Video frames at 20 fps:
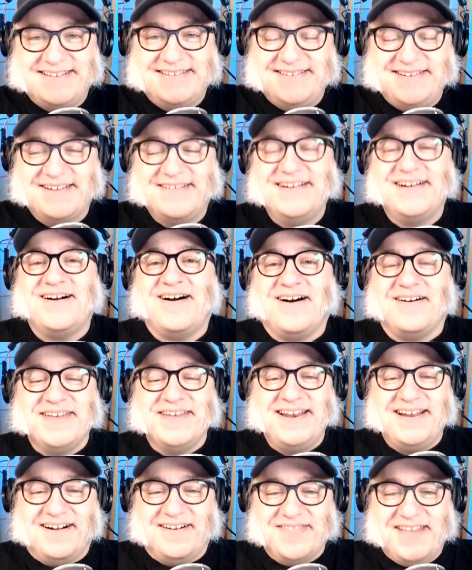t- all
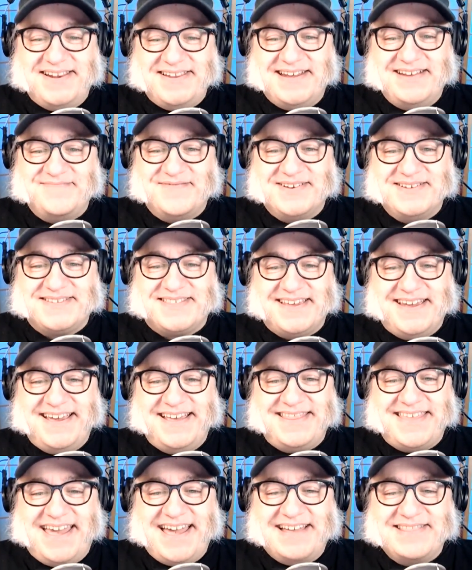they all they did was they
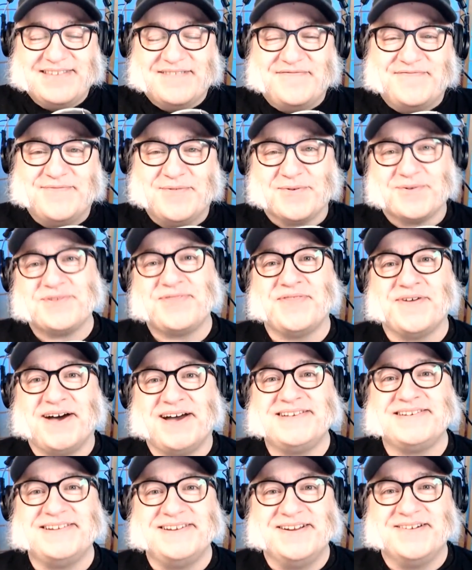they had the
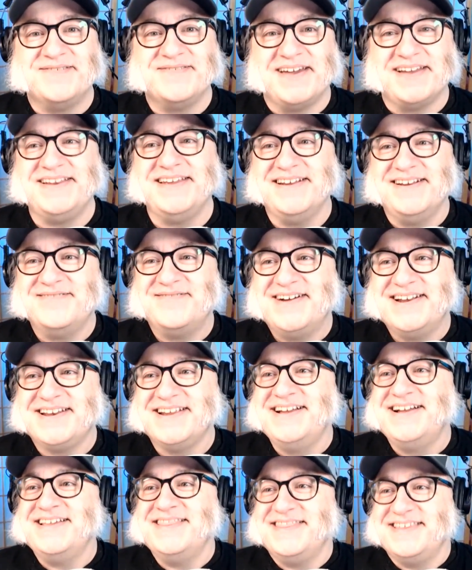forethought to know that you know what
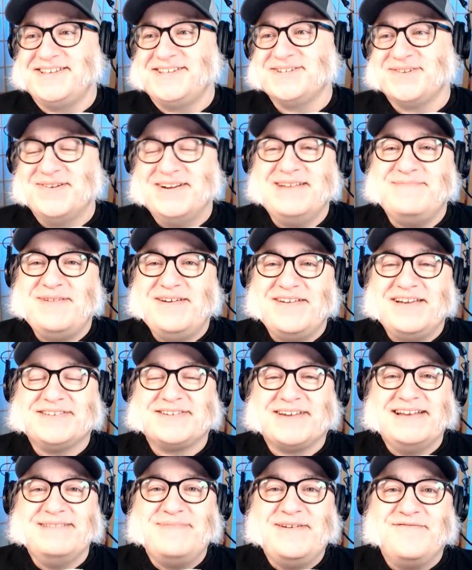this is going to be it's
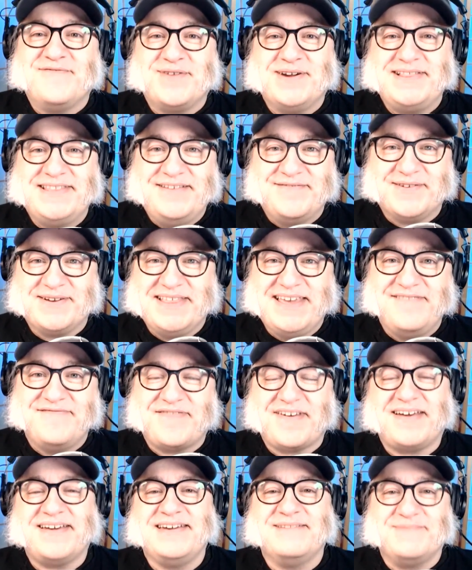going to be really really
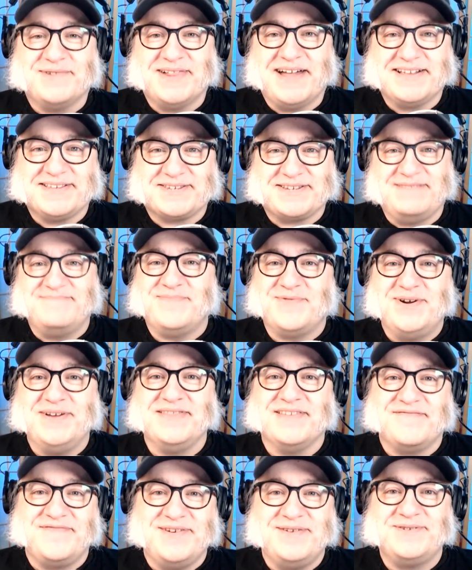valuable at some point
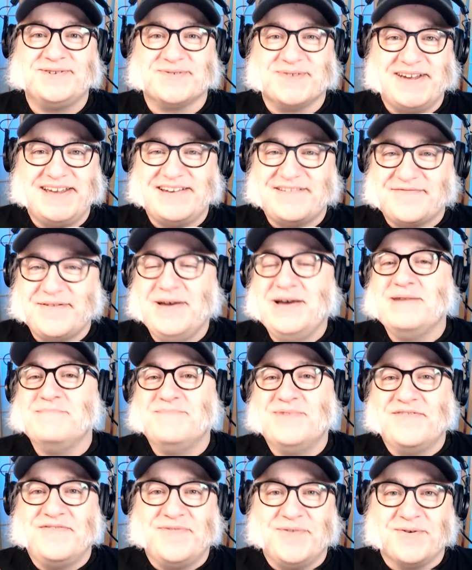in the future if
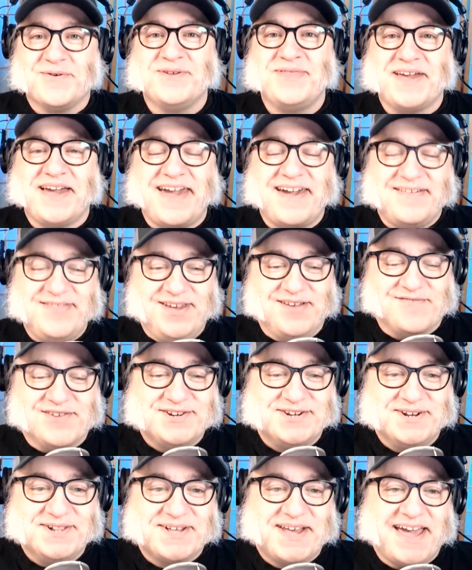before the the
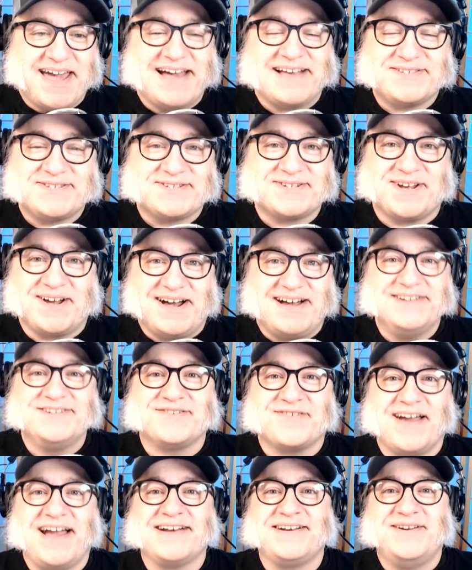original cast's
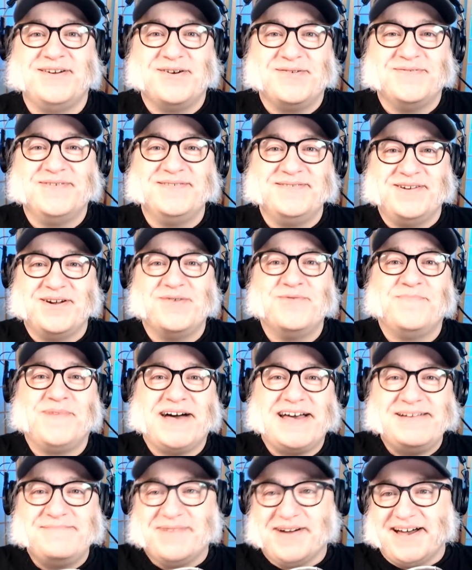contract go go
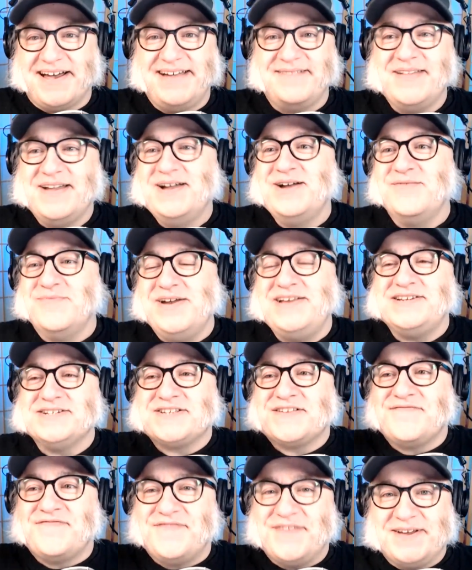bye bye we
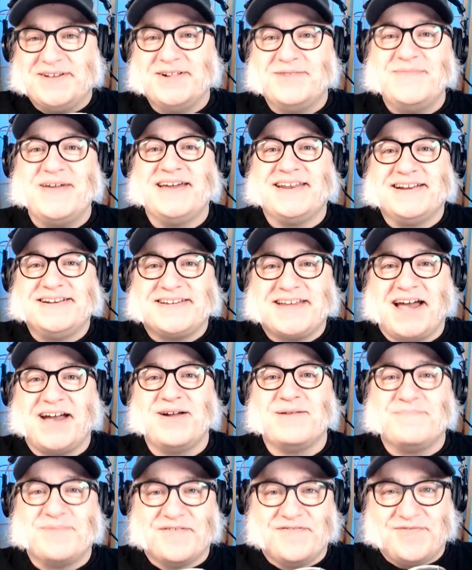just film an
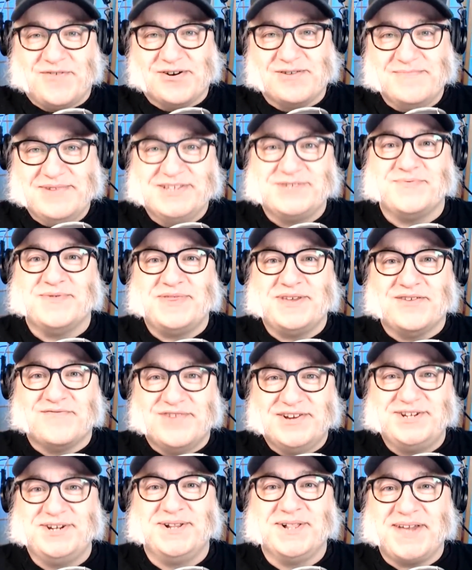entire performance with the
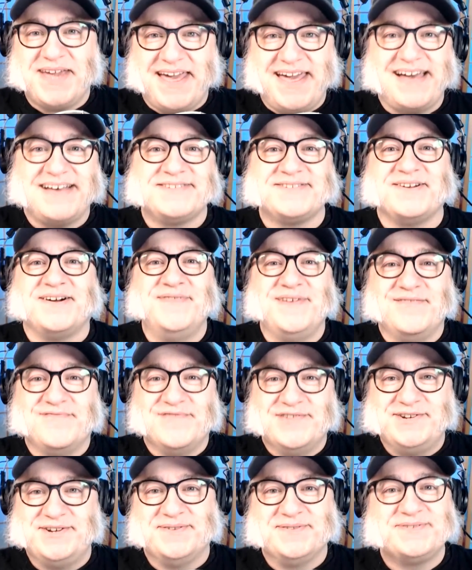original cast on the
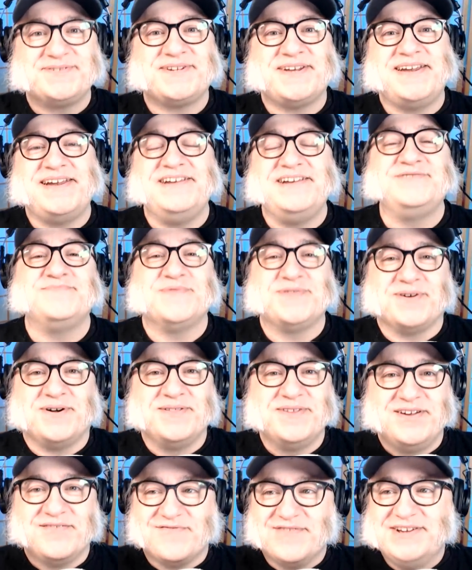original stage with all
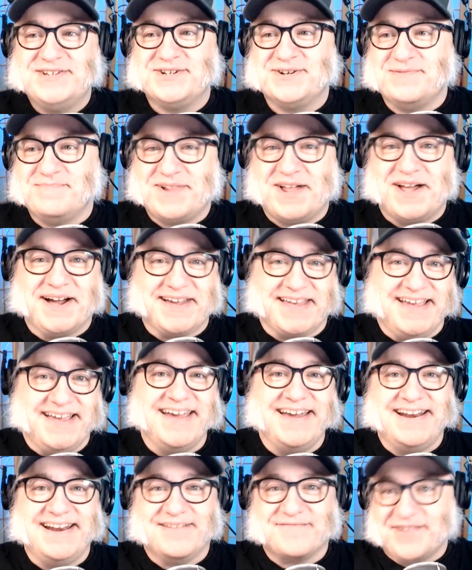the original
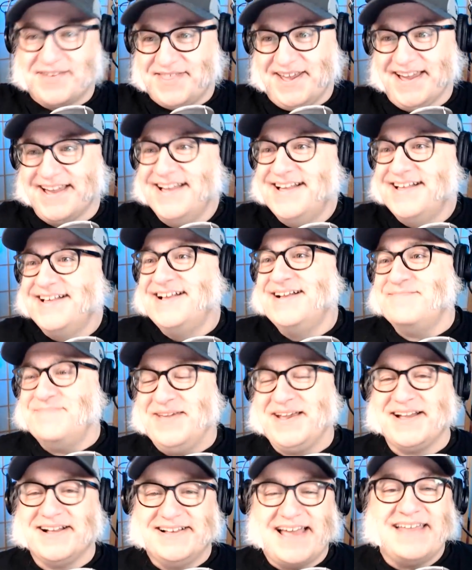blocking and everything
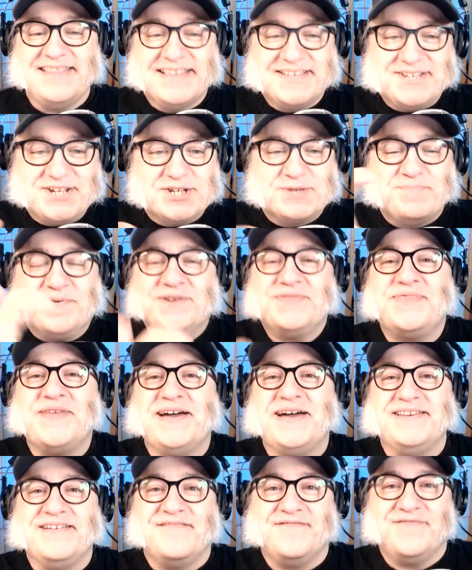because and let's just put
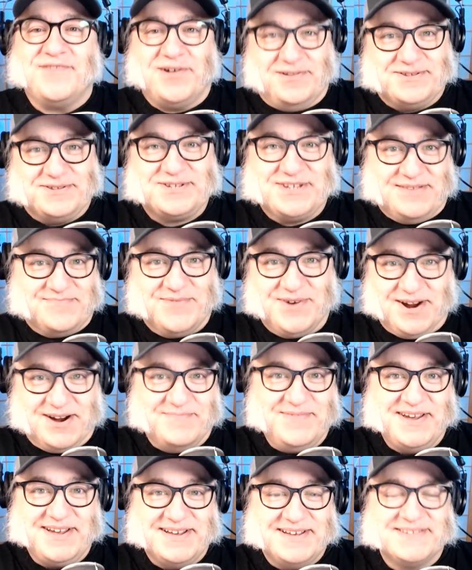that in a vault
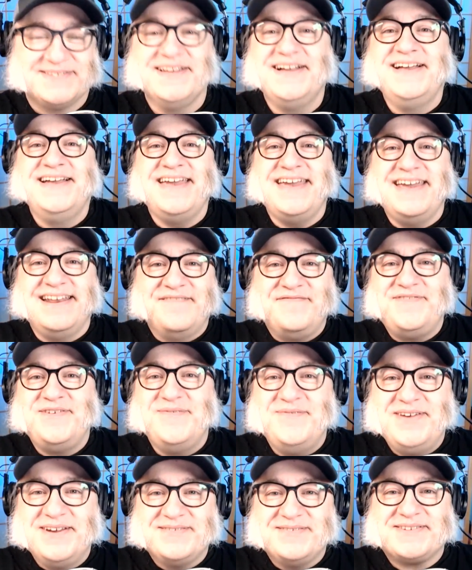somewhere because because hope- in a
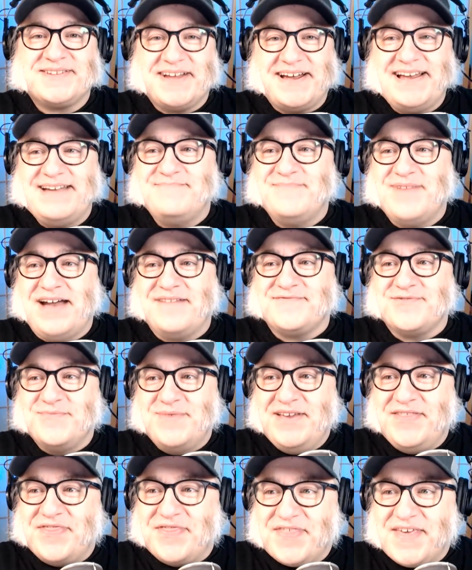few years' time, after
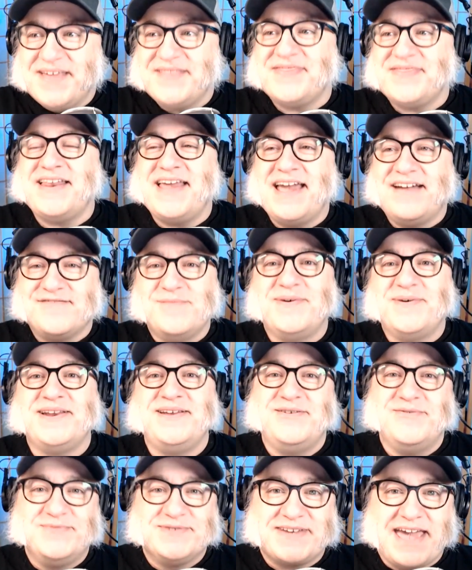we think that everybody
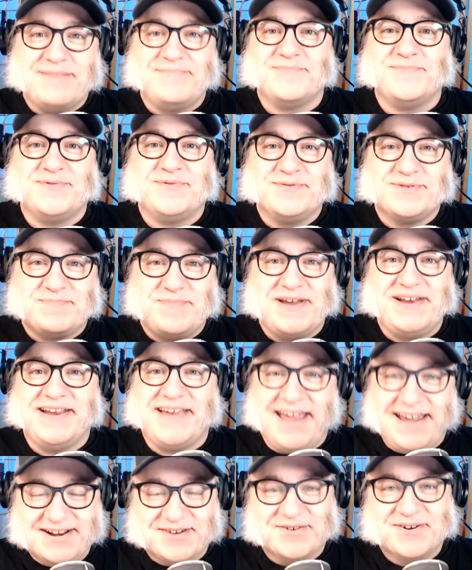who was capable of
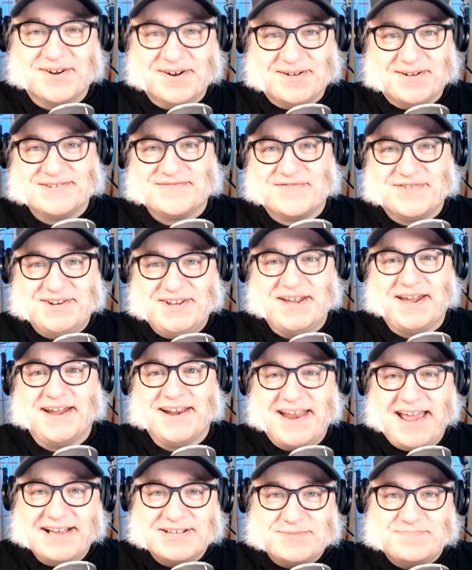spending eight hundred dollars for a
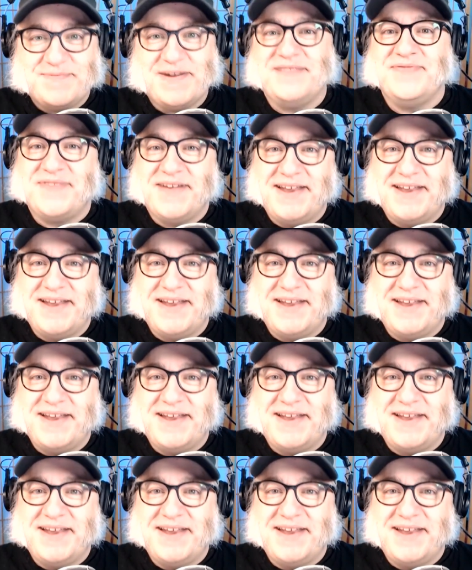ticket has spent that